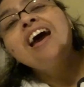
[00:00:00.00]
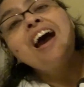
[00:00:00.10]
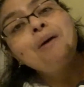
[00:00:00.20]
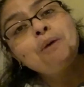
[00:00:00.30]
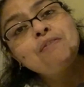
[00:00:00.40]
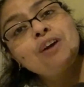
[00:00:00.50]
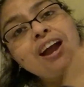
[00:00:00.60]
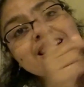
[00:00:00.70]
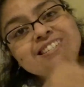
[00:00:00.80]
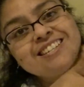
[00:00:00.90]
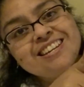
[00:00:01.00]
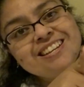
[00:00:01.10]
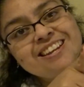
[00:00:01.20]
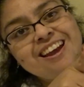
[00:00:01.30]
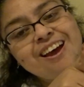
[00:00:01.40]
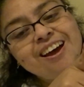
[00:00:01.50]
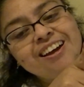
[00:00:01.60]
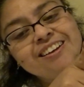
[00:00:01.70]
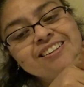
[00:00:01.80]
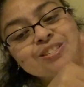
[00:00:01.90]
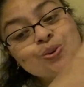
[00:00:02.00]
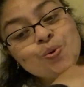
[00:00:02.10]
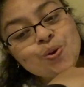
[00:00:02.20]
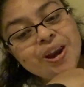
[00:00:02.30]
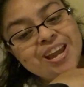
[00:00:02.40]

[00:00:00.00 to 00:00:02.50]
However, I did score